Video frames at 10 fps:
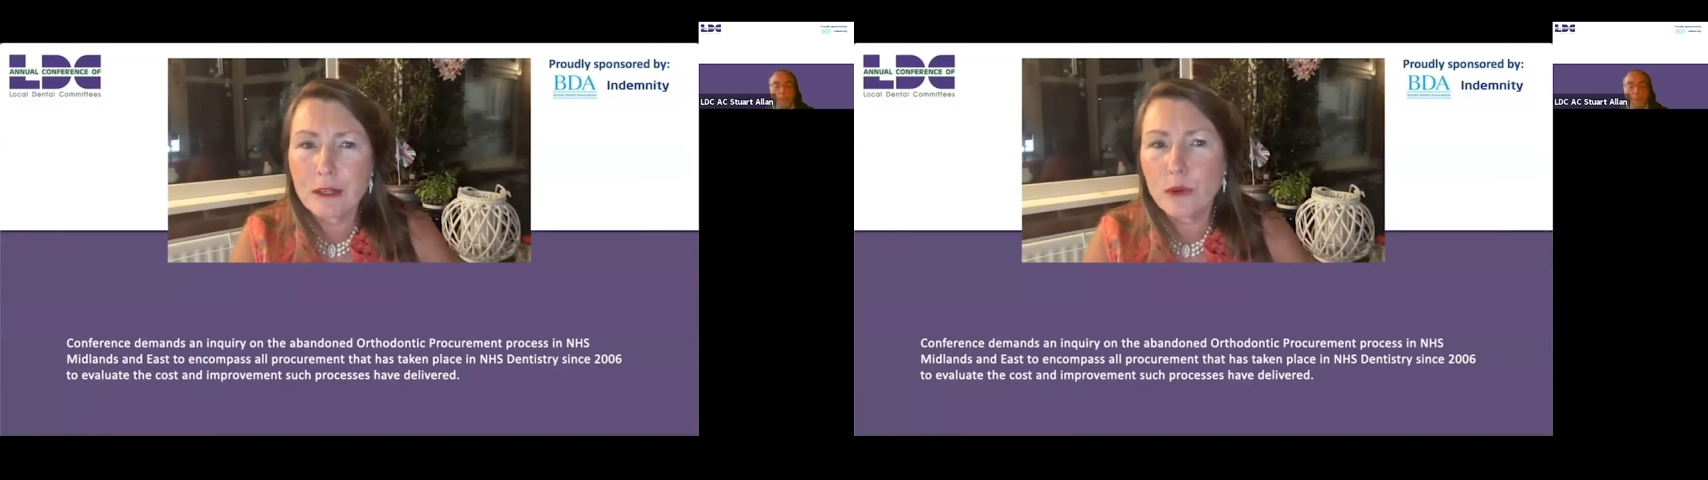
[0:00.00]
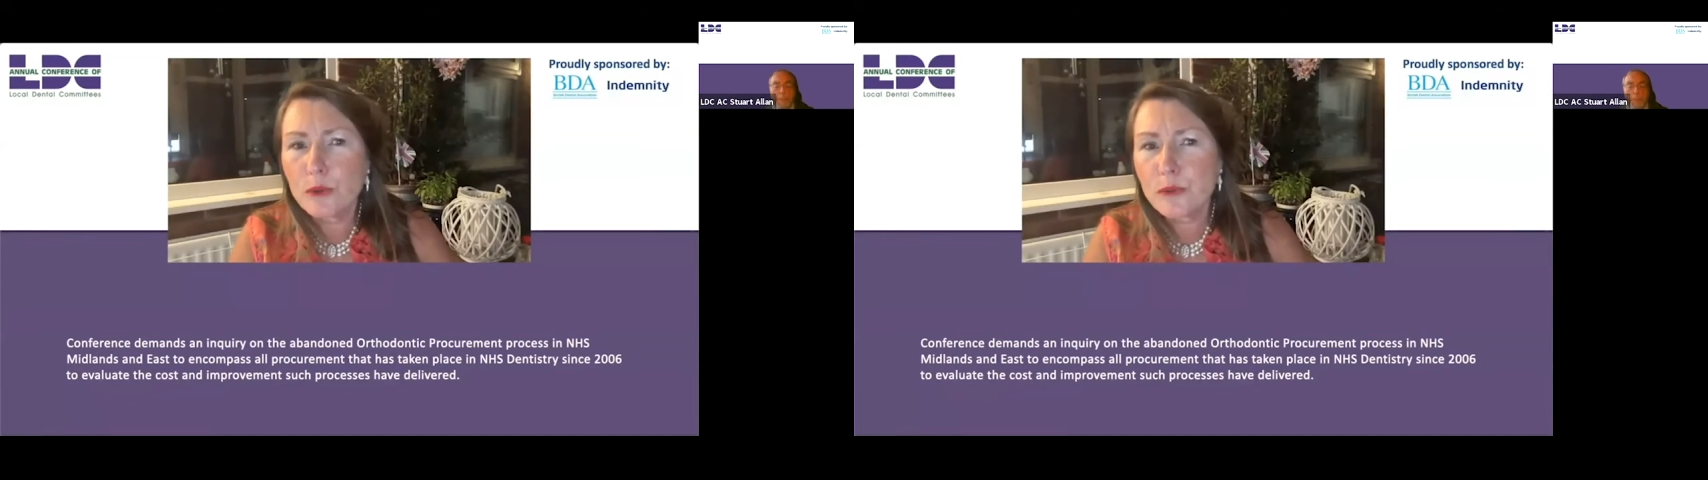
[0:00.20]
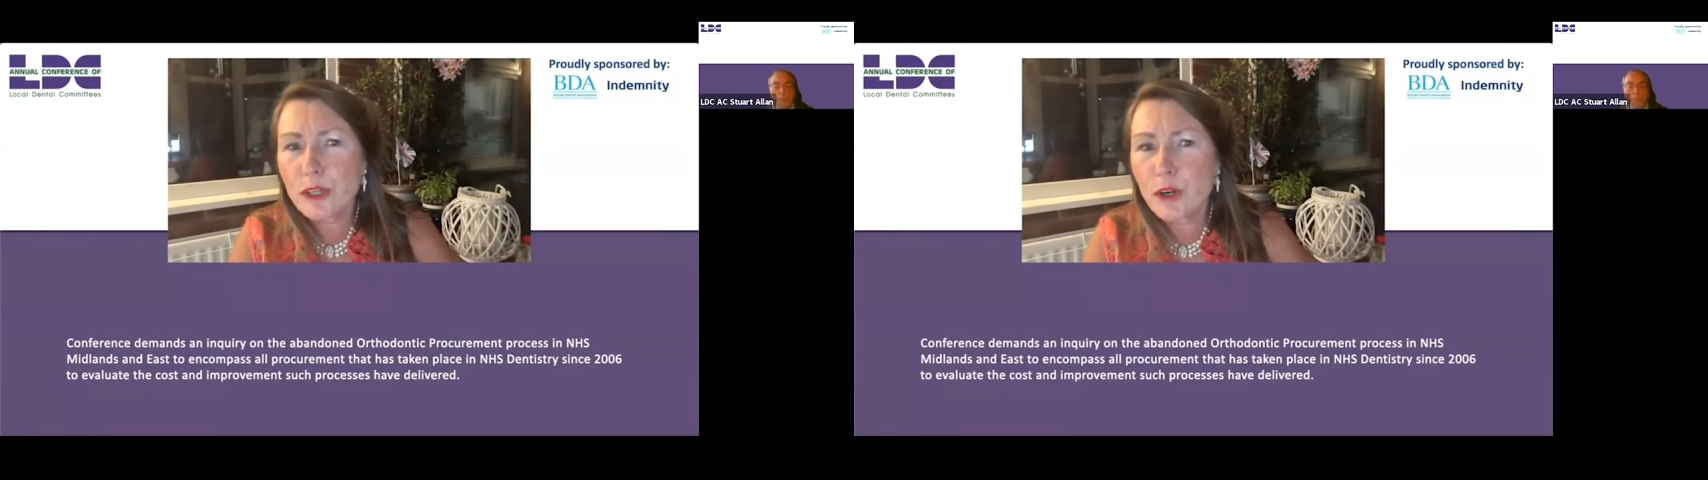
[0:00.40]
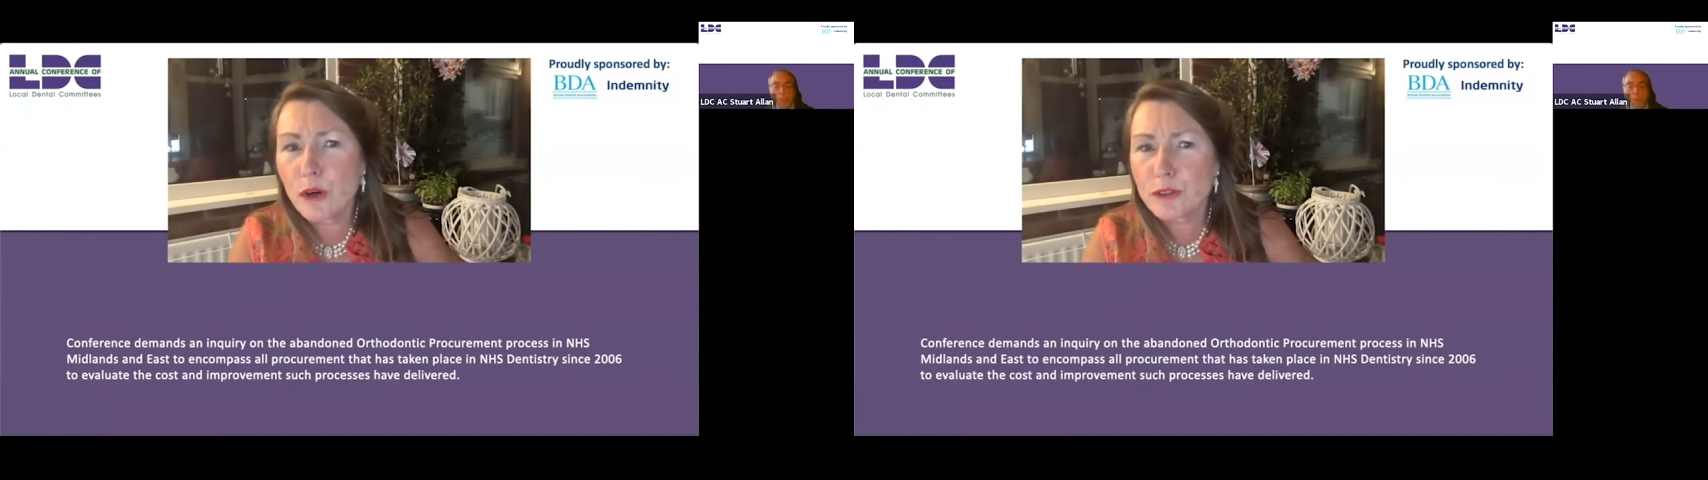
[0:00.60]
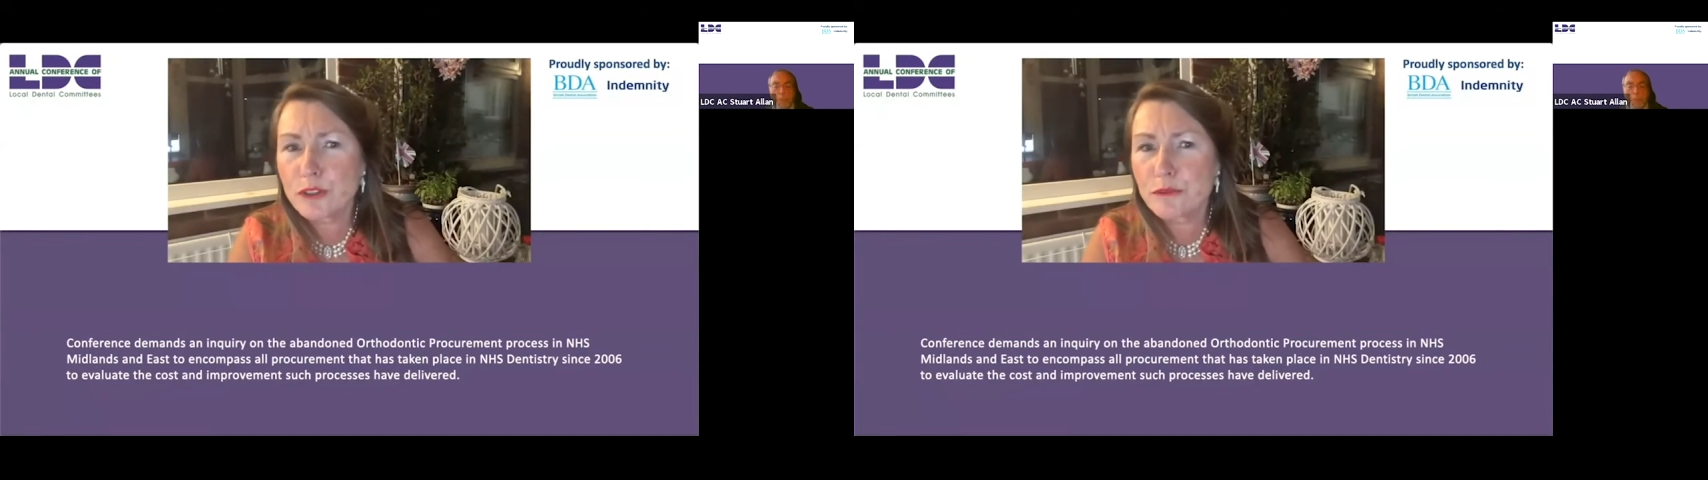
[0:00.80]
all the
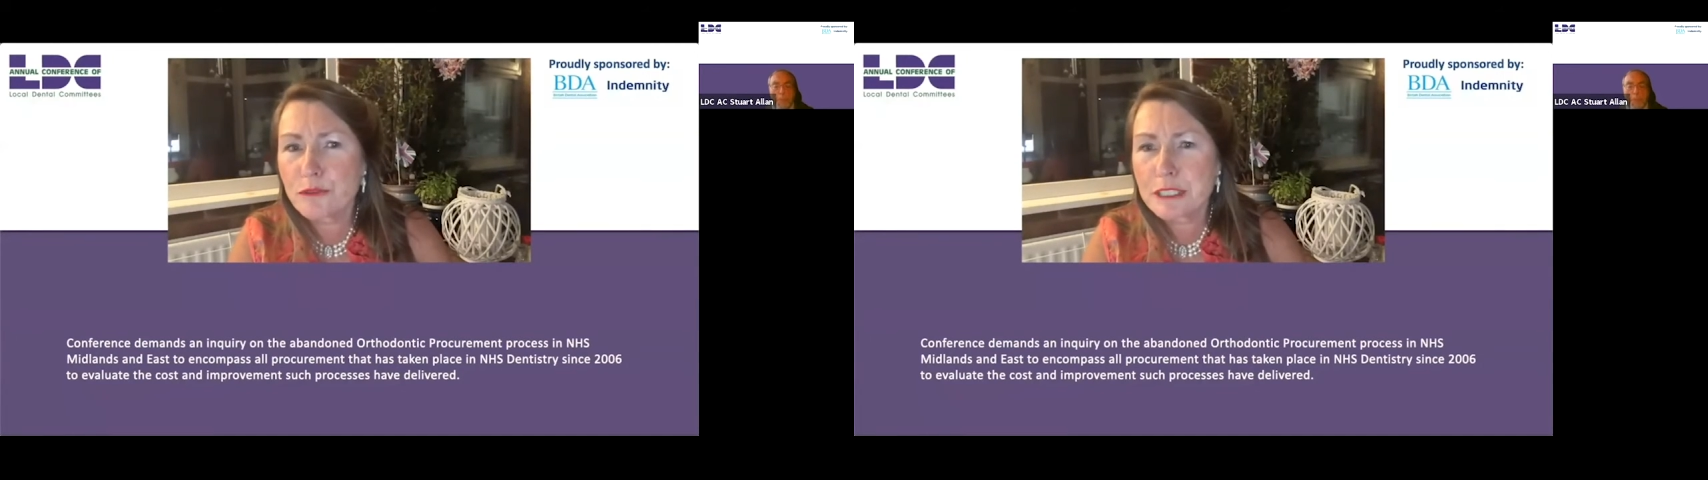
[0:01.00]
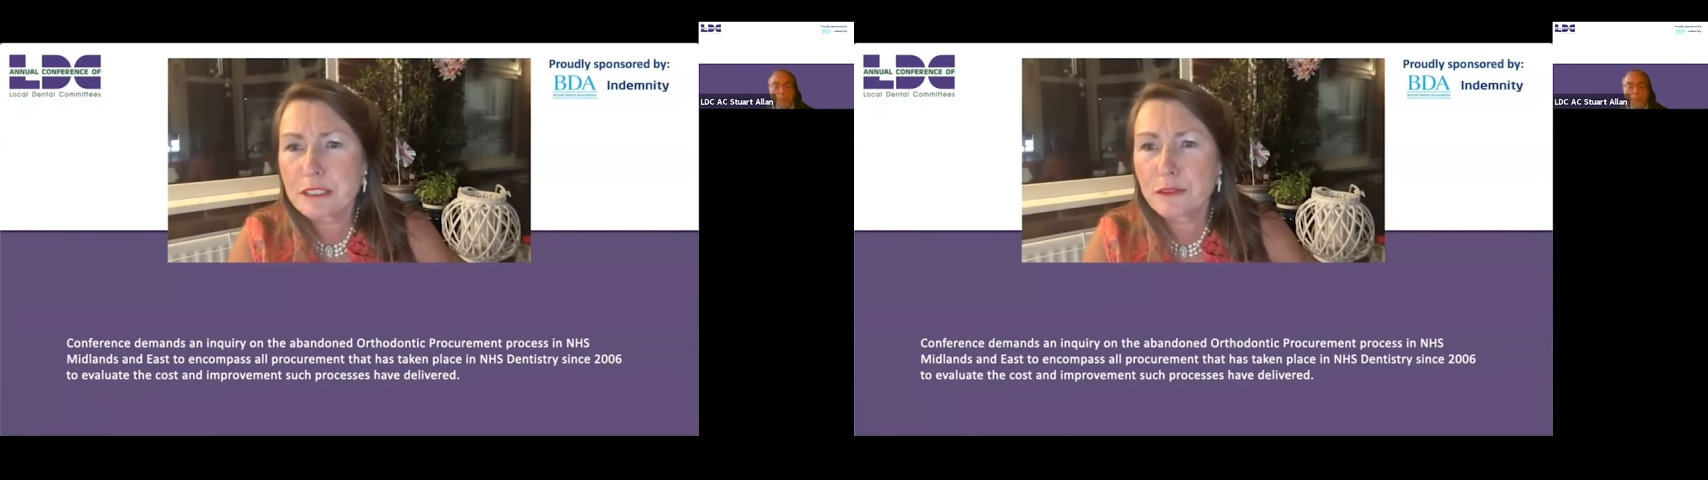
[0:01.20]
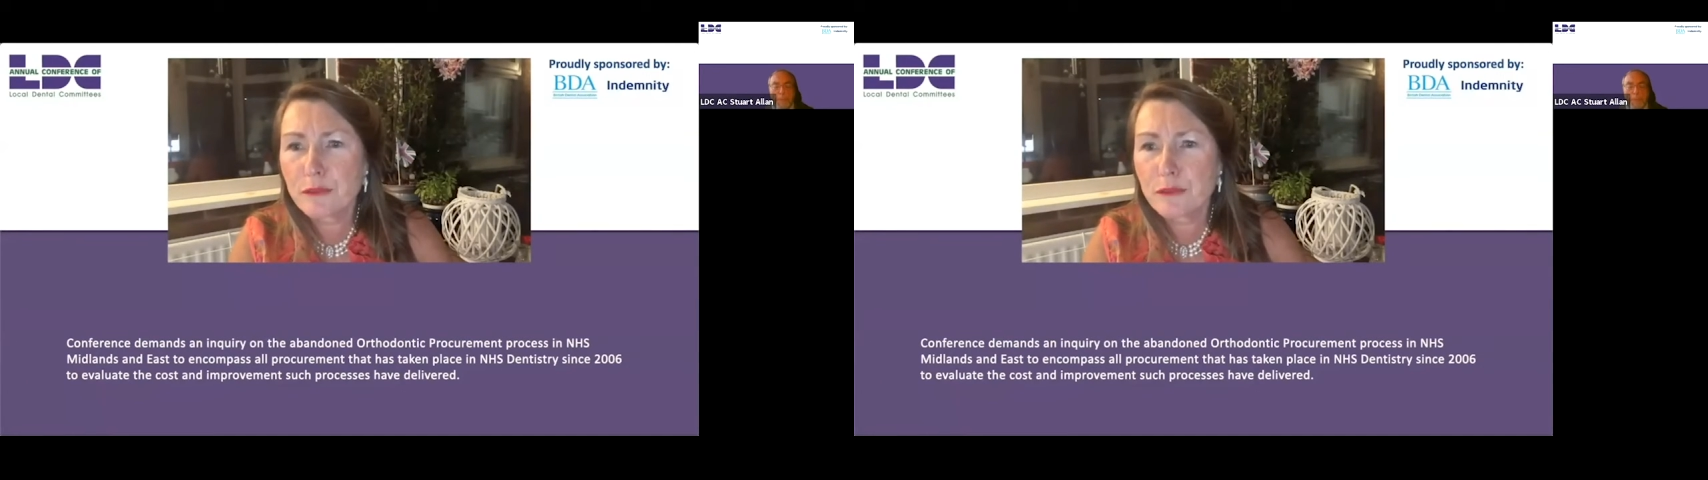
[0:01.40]
costs and risks